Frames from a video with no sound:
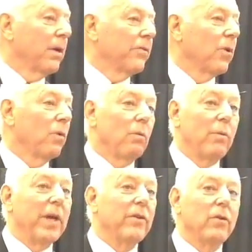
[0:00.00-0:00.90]
So
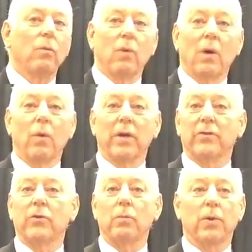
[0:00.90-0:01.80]
we can do a one
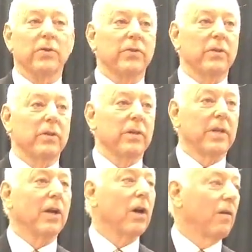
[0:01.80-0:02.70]
or two person
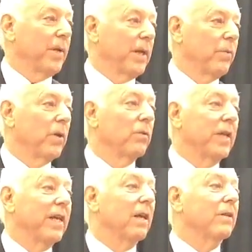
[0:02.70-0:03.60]
kickoff meeting. We don't
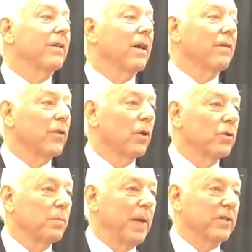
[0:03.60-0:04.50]
need a ton of
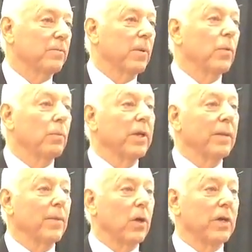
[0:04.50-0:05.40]
Toastmasters, but we'll bring
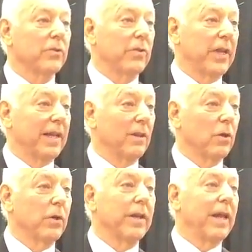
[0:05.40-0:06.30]
them along so they can
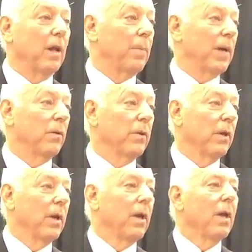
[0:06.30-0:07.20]
learn and help out.
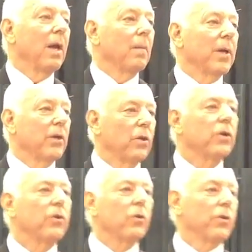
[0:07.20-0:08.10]
But you
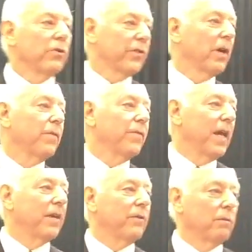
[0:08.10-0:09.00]
could do it yourself if
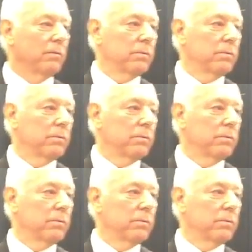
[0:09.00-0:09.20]
you had to.